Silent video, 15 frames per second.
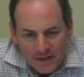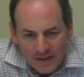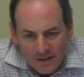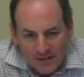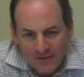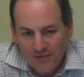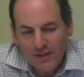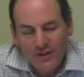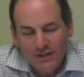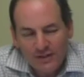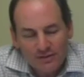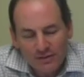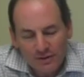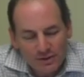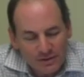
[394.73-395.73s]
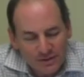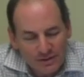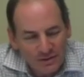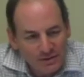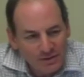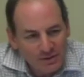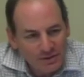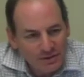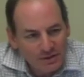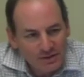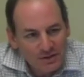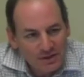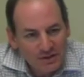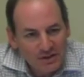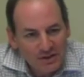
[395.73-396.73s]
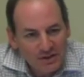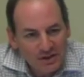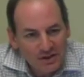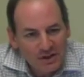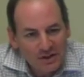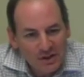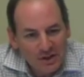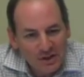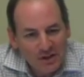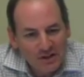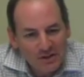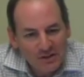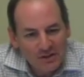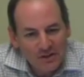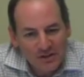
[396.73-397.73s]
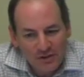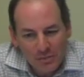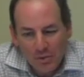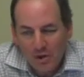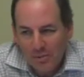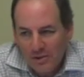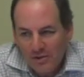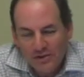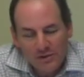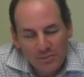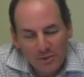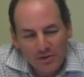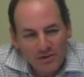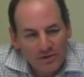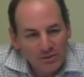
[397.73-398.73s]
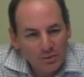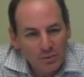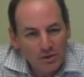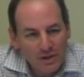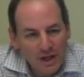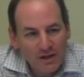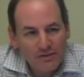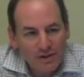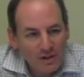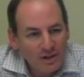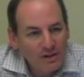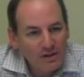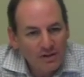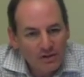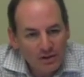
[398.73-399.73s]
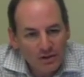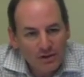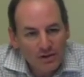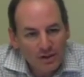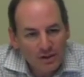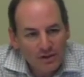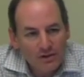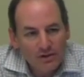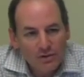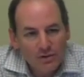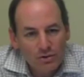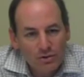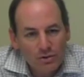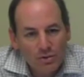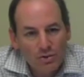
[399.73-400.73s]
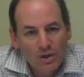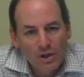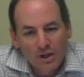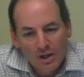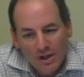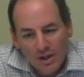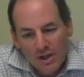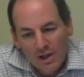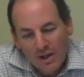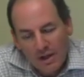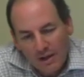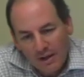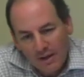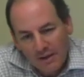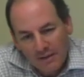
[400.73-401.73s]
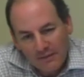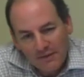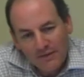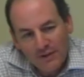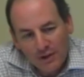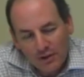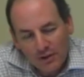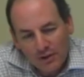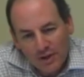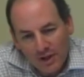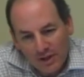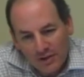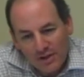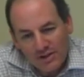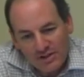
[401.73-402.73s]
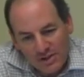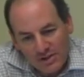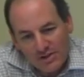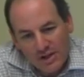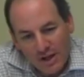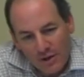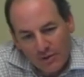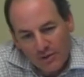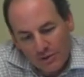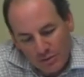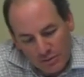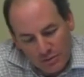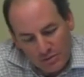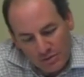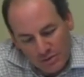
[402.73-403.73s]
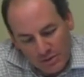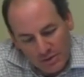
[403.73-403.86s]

It's very difficult to a small business person would have to get an attorney to figure out just how to